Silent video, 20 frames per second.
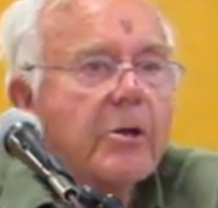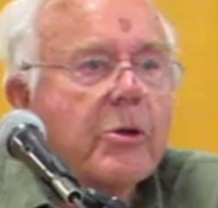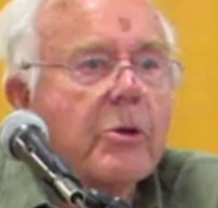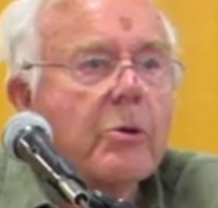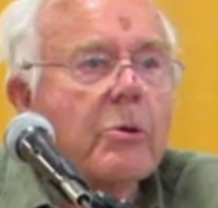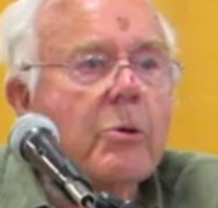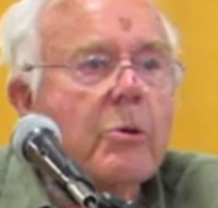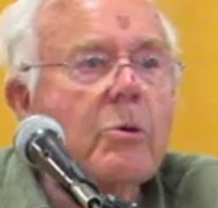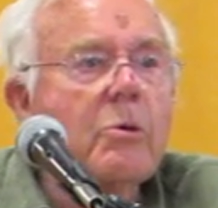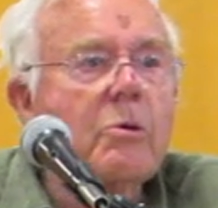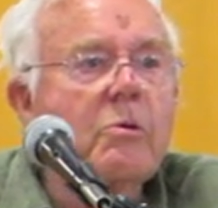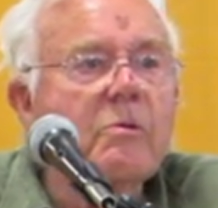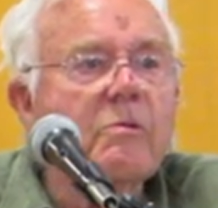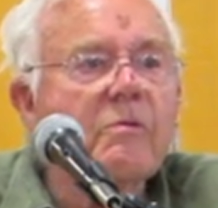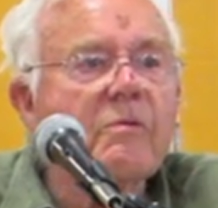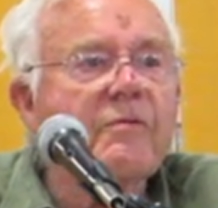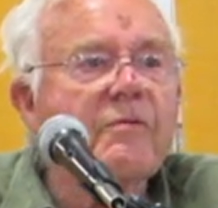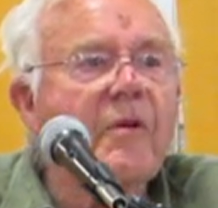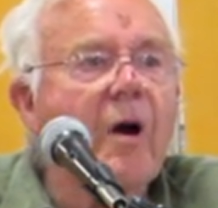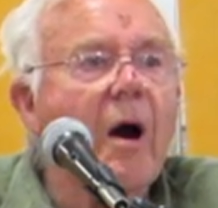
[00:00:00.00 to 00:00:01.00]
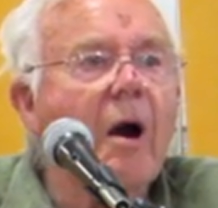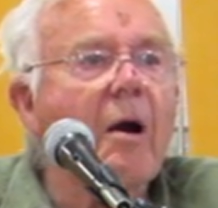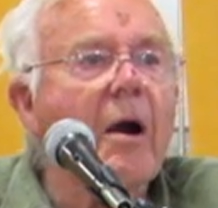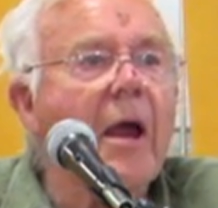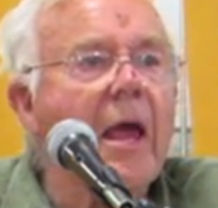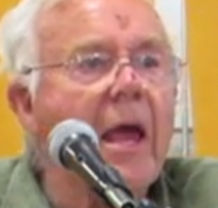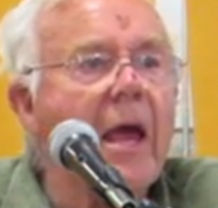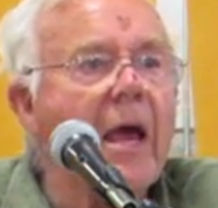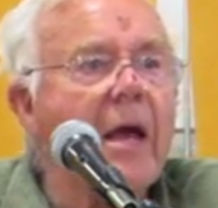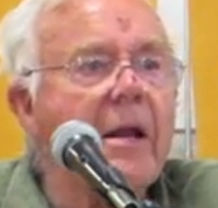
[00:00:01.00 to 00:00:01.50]
too far
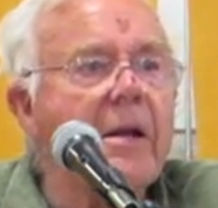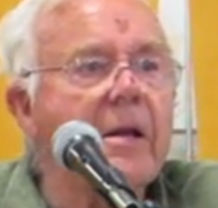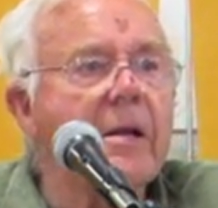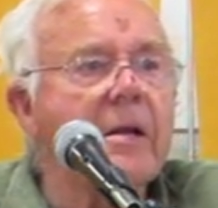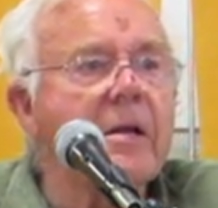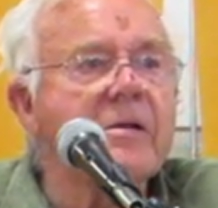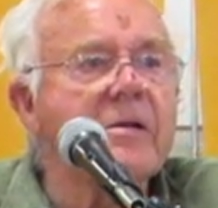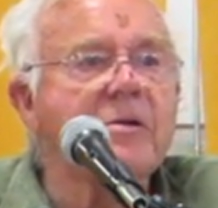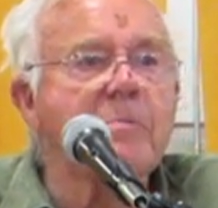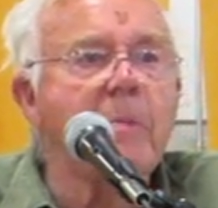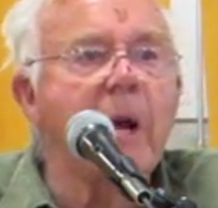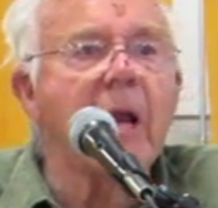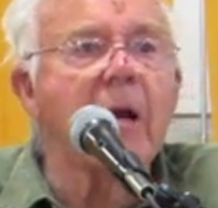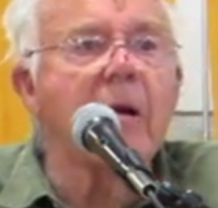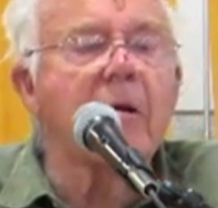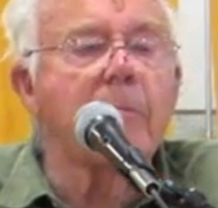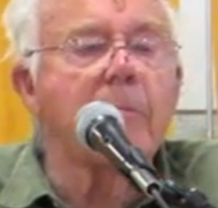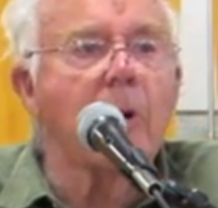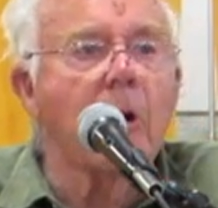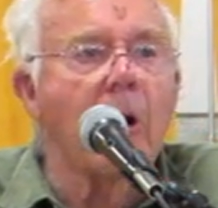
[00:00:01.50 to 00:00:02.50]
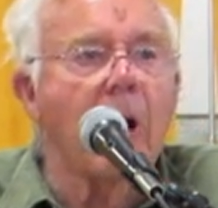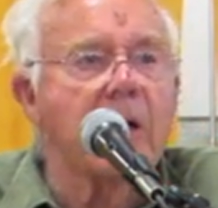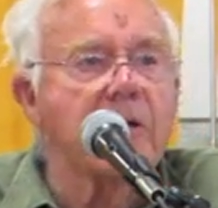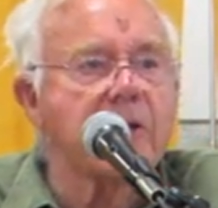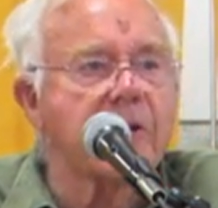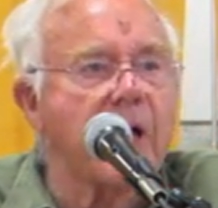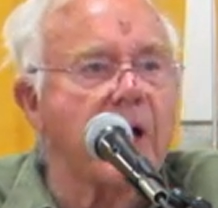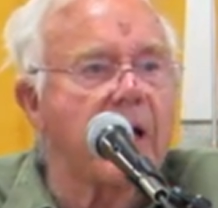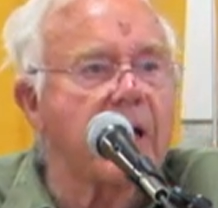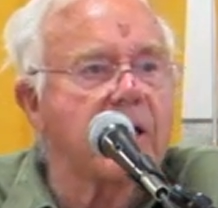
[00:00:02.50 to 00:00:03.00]
ahead in his mental
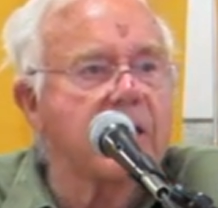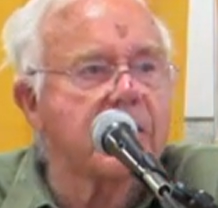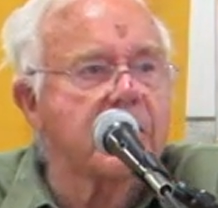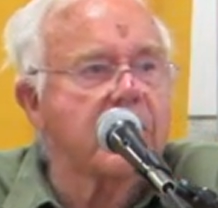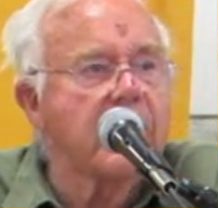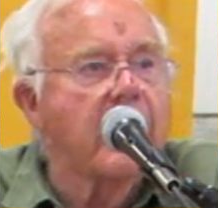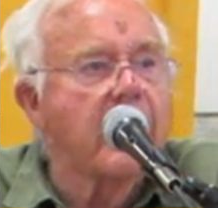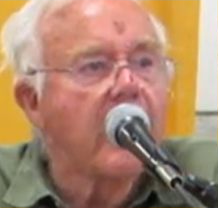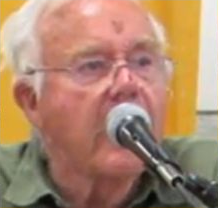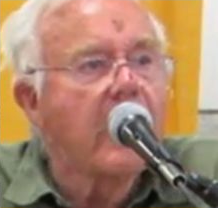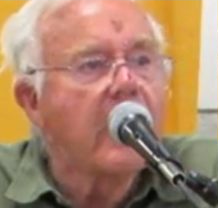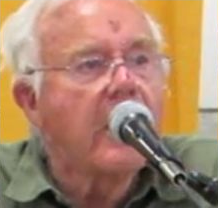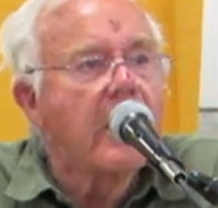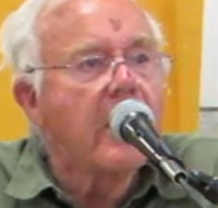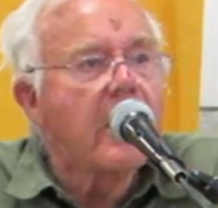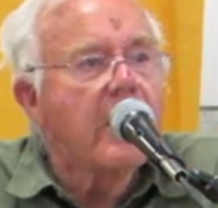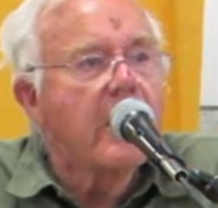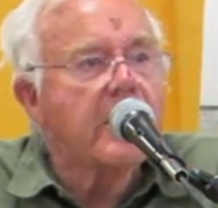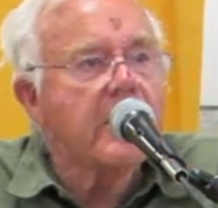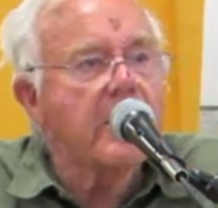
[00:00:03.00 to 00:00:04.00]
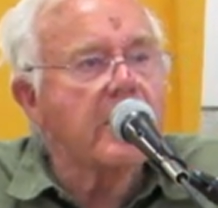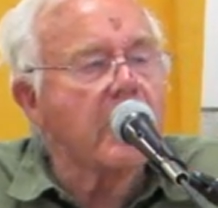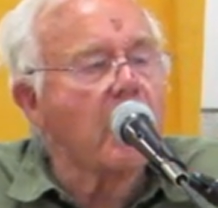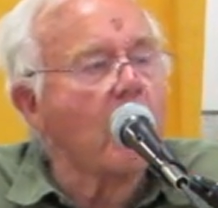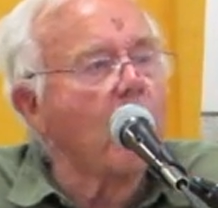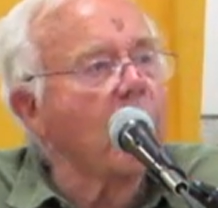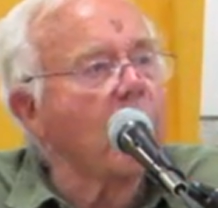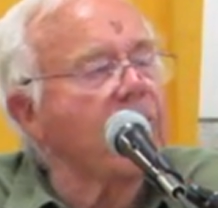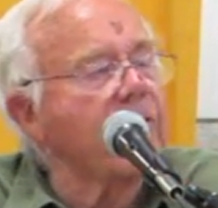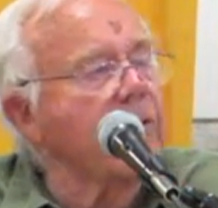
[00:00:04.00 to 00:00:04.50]
process to
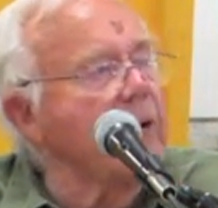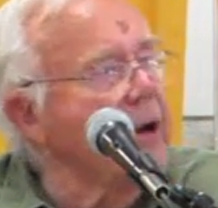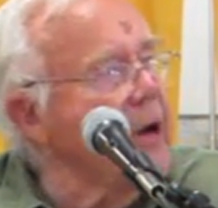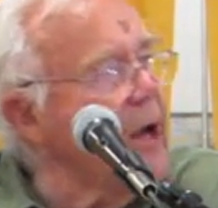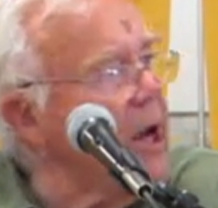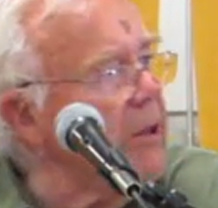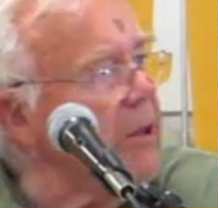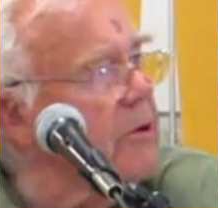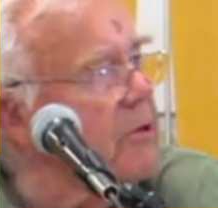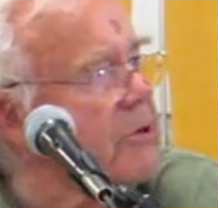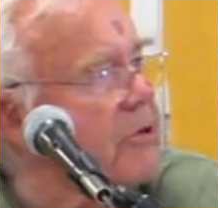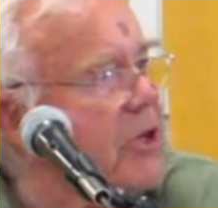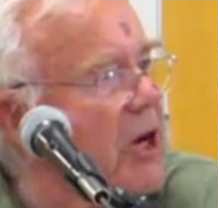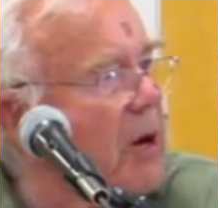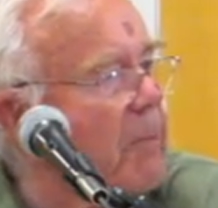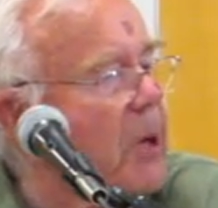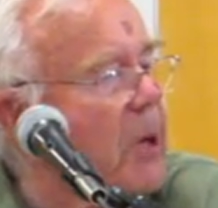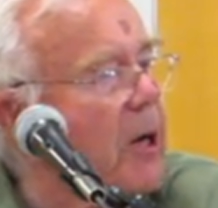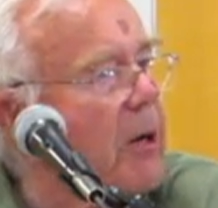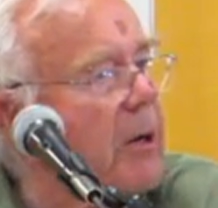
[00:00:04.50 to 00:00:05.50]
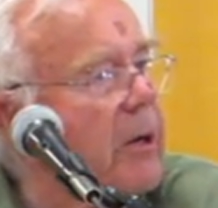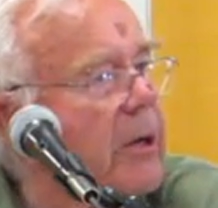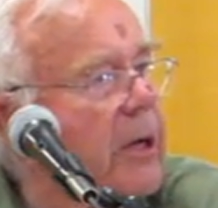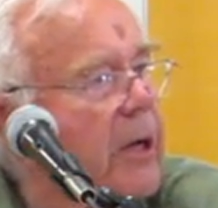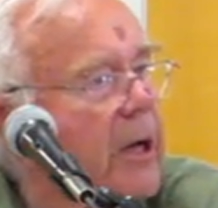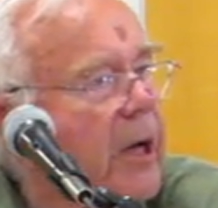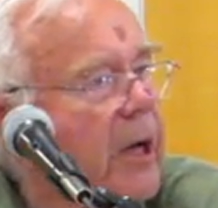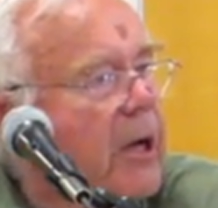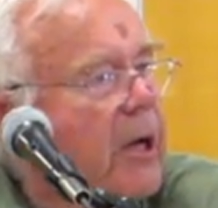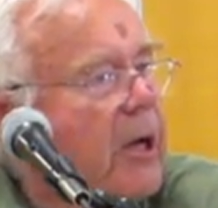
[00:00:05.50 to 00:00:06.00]
go for another summer,
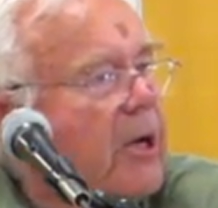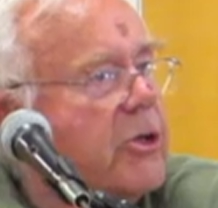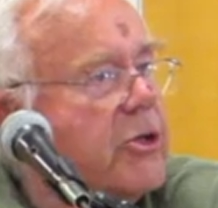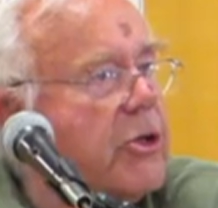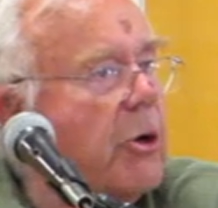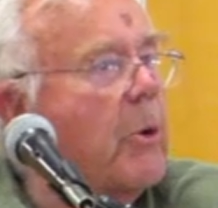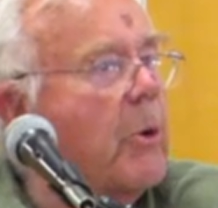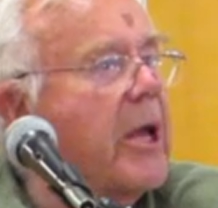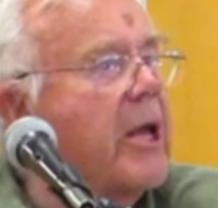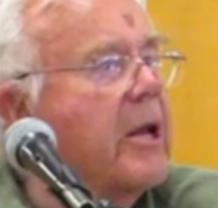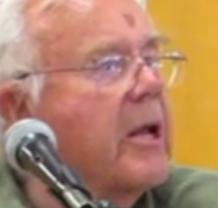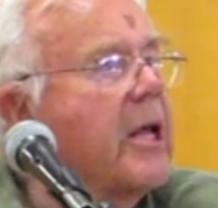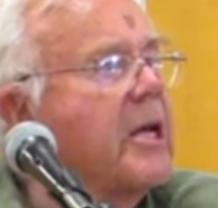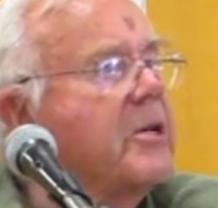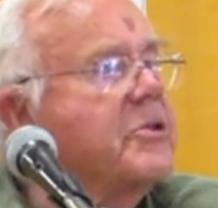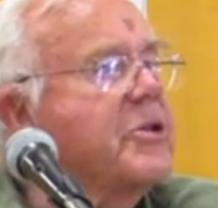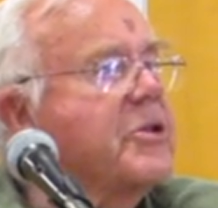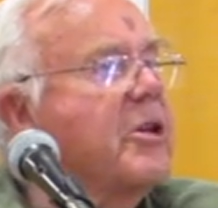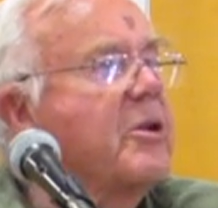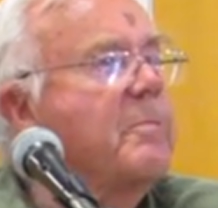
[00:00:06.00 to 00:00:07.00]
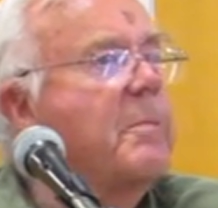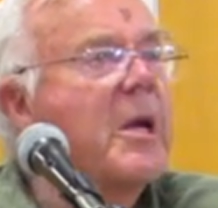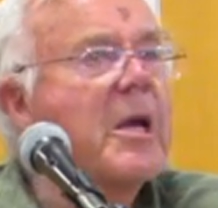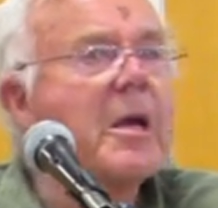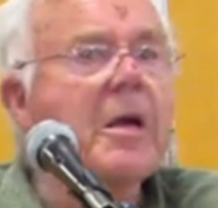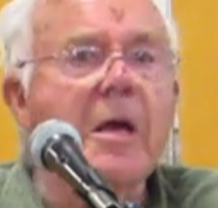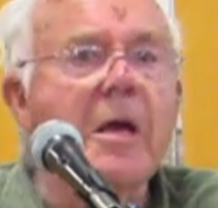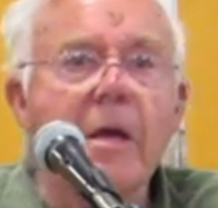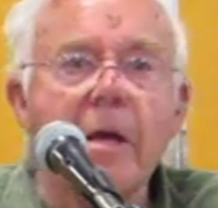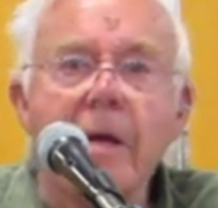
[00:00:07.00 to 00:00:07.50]
so he enlisted
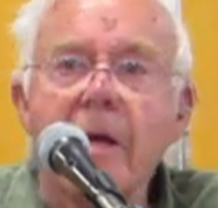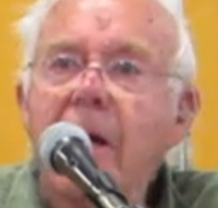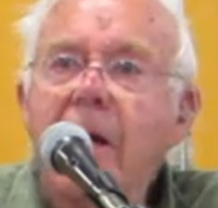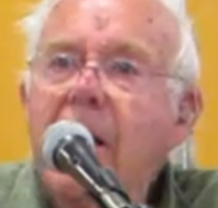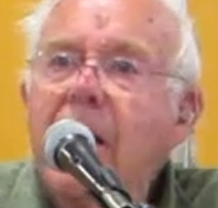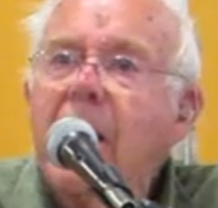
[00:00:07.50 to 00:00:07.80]
me.